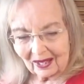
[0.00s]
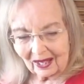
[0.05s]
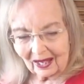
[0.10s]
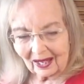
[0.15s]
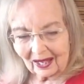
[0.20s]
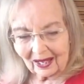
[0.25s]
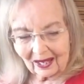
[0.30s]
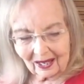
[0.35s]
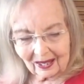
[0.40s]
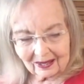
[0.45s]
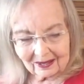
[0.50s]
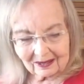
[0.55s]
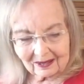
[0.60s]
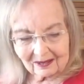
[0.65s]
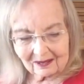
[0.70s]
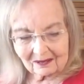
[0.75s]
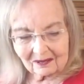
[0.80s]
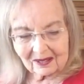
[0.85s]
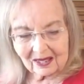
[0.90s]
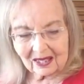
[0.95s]

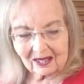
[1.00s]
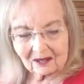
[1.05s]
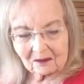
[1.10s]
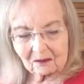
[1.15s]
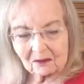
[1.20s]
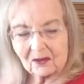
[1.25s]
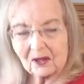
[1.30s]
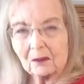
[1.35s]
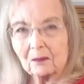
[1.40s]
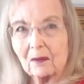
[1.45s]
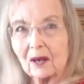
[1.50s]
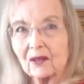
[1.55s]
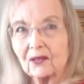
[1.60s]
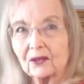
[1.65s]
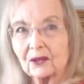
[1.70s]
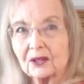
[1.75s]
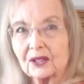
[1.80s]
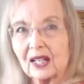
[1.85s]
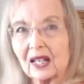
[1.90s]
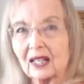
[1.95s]
And they, the
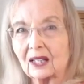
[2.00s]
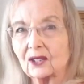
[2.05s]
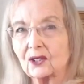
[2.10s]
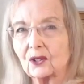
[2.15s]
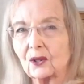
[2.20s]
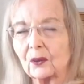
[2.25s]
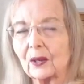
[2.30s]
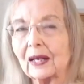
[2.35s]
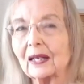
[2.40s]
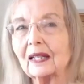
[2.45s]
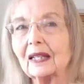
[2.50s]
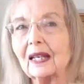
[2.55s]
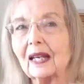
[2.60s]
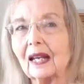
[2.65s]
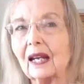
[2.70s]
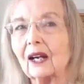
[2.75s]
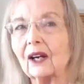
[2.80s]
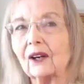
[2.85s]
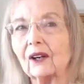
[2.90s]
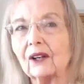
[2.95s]
mother takes great
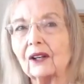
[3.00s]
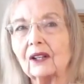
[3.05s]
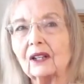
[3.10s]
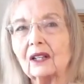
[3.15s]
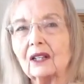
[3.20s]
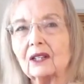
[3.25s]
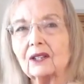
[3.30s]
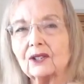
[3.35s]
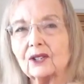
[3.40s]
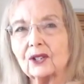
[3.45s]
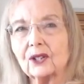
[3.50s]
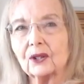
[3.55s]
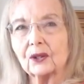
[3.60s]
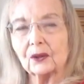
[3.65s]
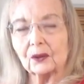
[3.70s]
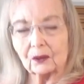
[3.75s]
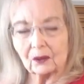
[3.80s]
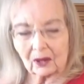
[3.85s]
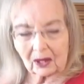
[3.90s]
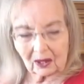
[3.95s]
care
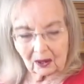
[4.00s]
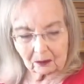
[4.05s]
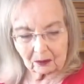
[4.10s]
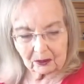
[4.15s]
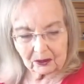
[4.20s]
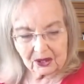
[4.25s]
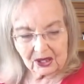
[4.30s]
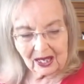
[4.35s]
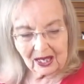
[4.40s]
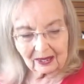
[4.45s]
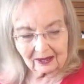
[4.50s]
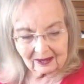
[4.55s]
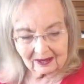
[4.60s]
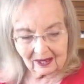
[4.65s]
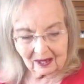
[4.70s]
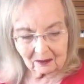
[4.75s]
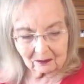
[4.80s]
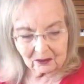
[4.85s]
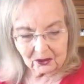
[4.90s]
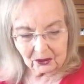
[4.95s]
to uh, protect
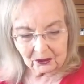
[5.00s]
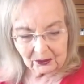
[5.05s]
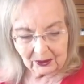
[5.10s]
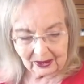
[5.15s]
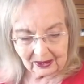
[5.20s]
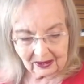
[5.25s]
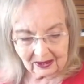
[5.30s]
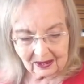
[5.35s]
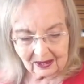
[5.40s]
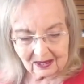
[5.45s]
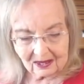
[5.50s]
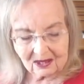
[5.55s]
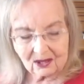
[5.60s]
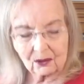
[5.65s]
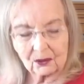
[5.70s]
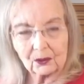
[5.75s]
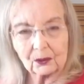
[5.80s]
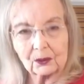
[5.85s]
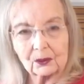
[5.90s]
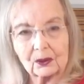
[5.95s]
them during this
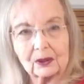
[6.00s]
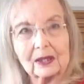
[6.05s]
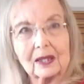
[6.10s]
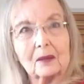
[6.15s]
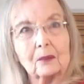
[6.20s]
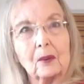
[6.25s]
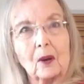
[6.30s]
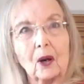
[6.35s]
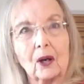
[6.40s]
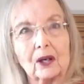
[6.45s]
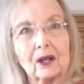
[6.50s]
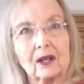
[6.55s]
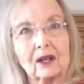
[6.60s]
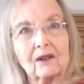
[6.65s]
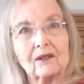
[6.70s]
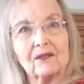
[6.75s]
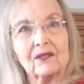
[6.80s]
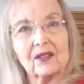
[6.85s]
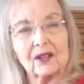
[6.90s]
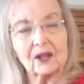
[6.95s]
early part
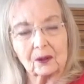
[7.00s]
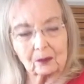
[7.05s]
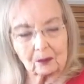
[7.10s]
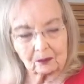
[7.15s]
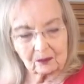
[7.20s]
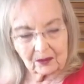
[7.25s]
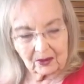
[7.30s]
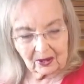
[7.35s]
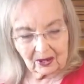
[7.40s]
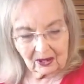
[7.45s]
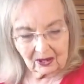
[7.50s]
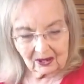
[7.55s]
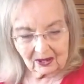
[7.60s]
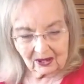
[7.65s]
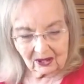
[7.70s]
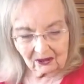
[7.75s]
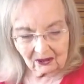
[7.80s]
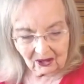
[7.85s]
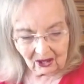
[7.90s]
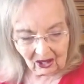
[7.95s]
of their,
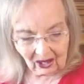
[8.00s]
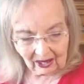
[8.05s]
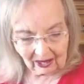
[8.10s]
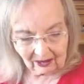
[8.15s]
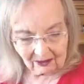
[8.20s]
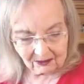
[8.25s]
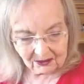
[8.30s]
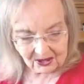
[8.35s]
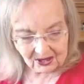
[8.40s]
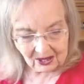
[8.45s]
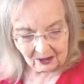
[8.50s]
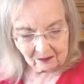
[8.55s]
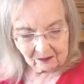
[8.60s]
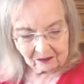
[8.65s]
their lives.